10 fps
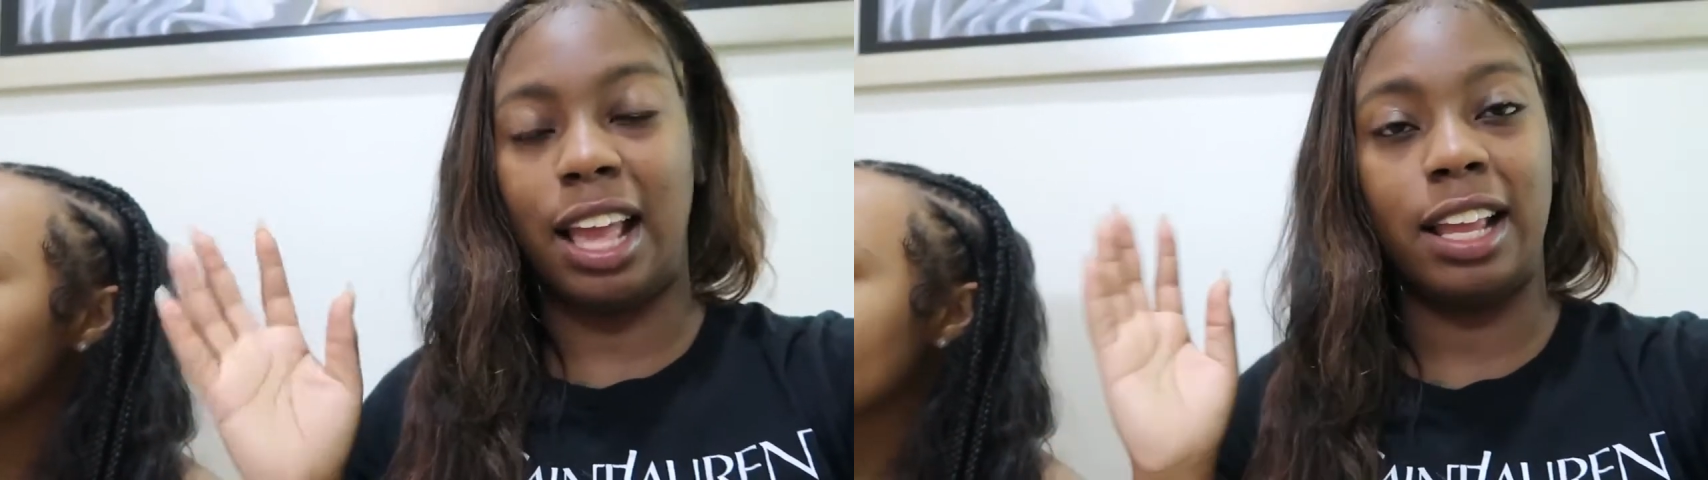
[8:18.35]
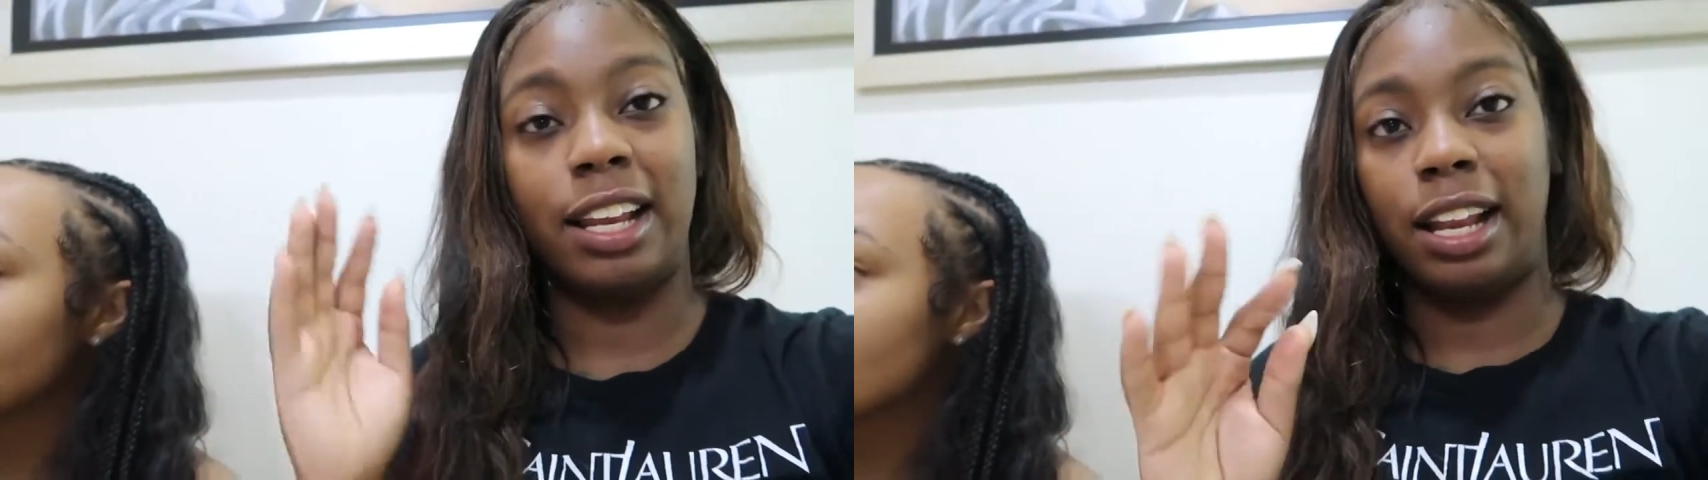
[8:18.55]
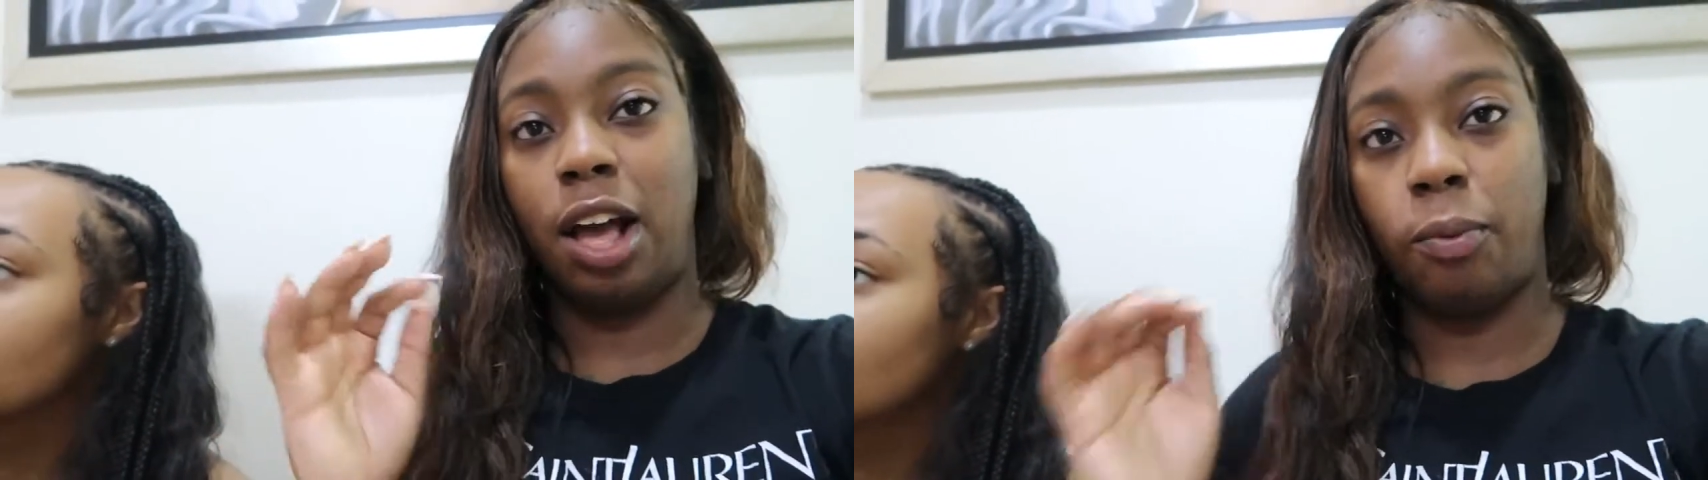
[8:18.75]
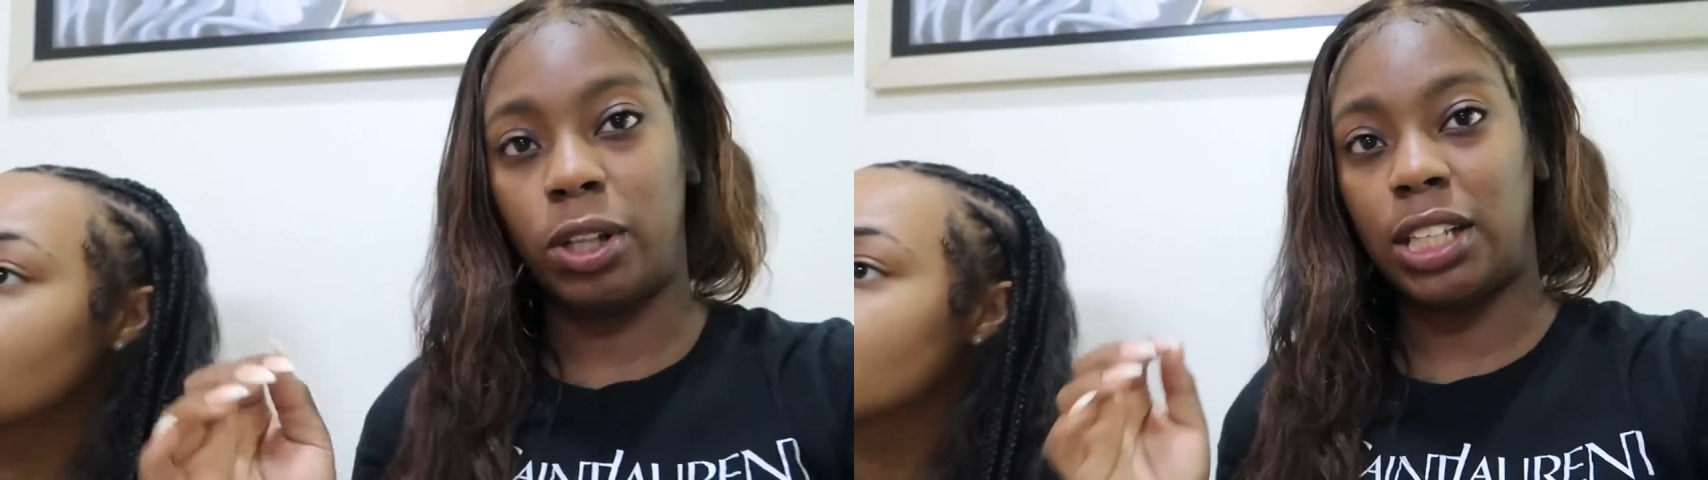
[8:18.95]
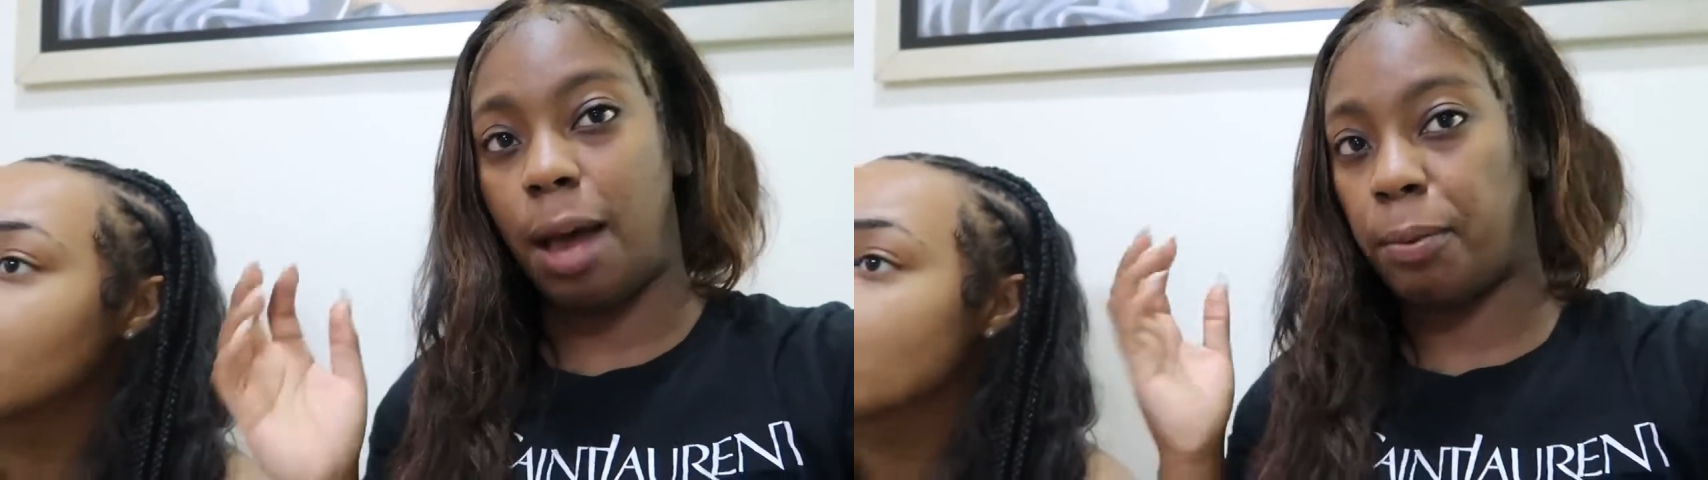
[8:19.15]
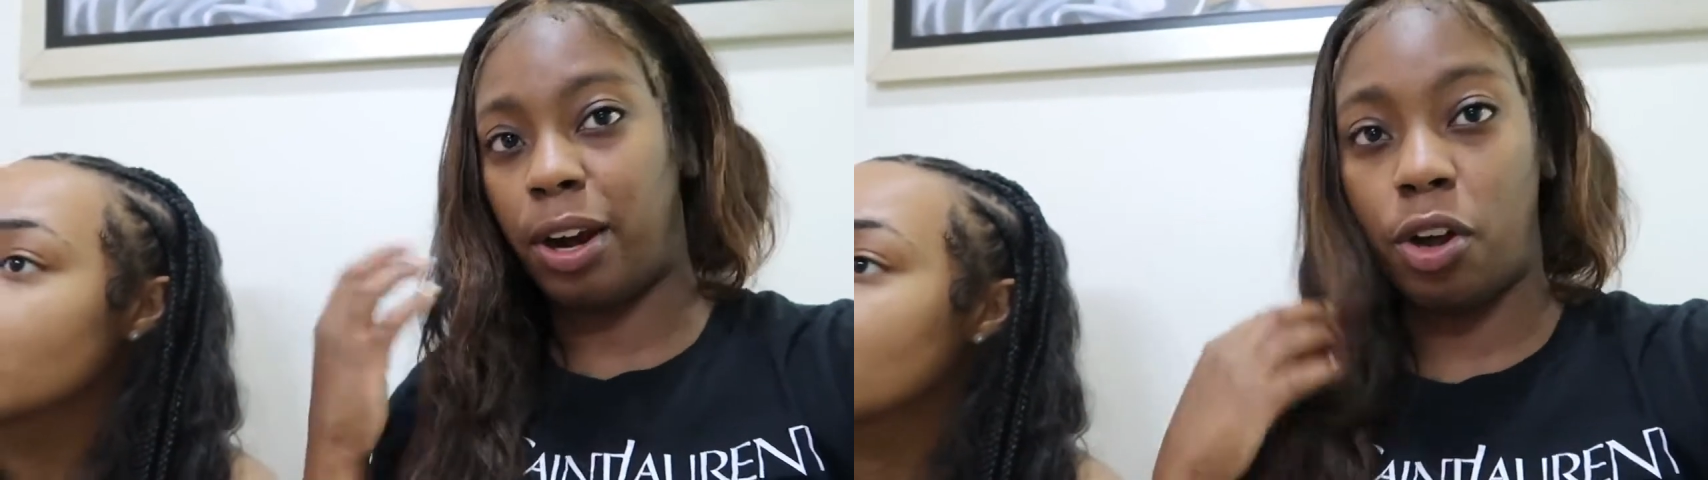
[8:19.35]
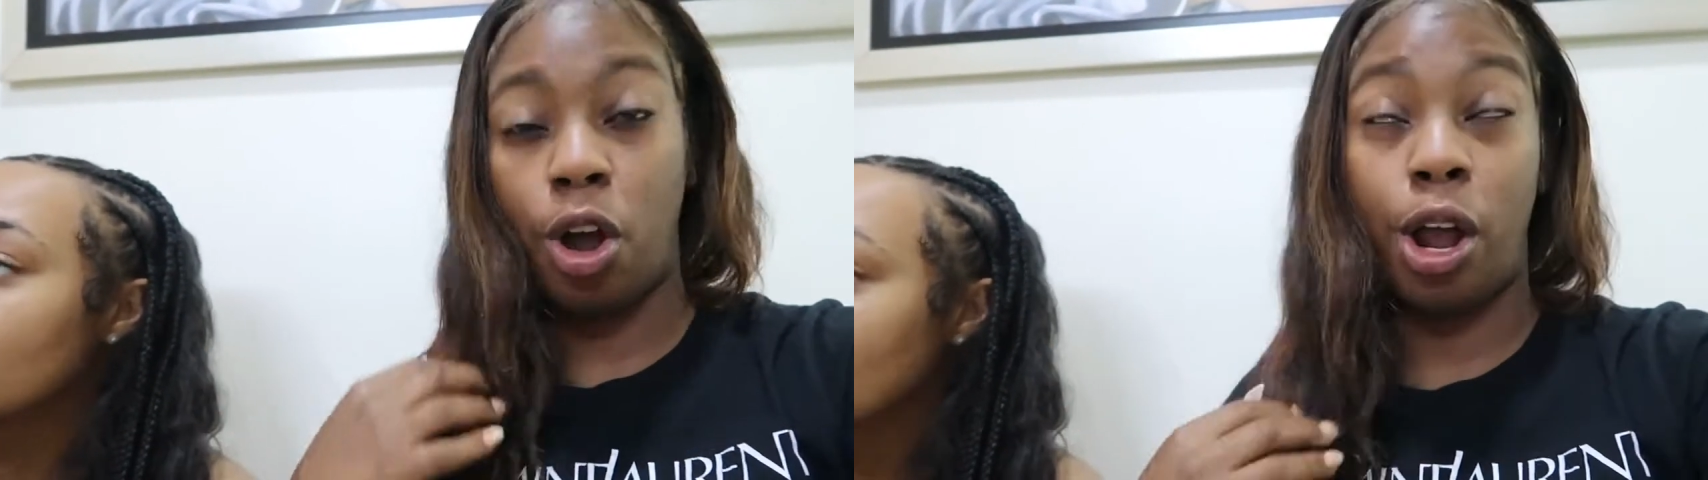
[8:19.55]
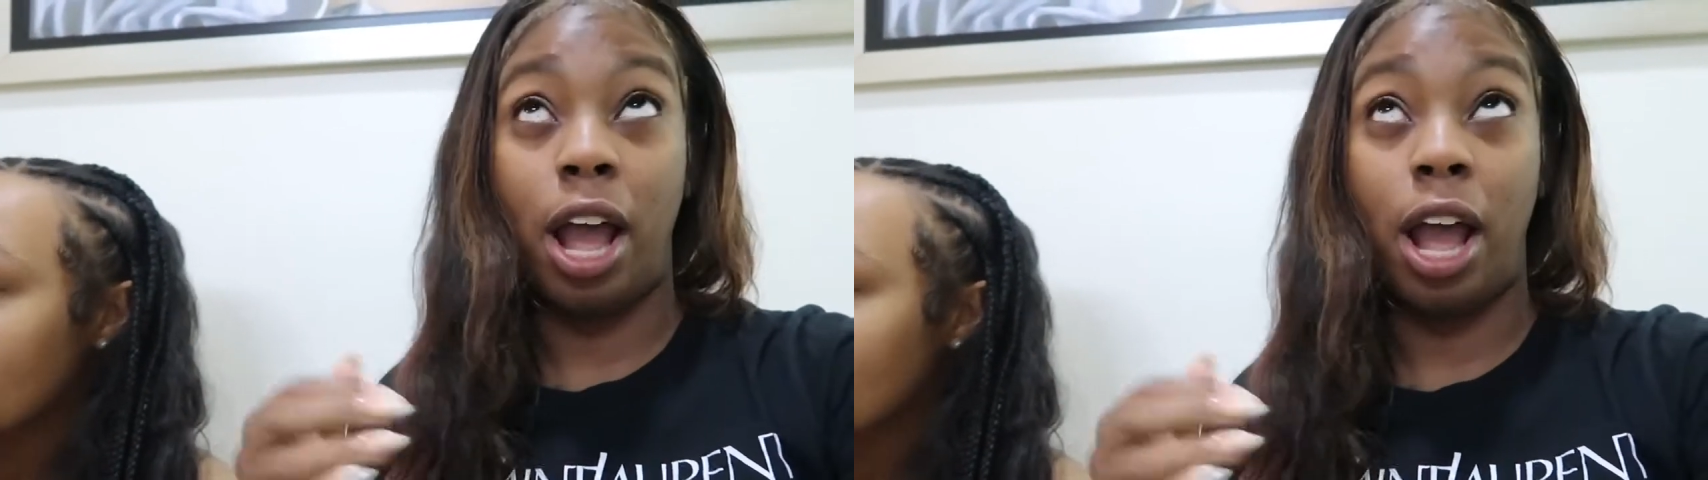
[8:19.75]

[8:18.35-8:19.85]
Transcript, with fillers: he did not want to operate on,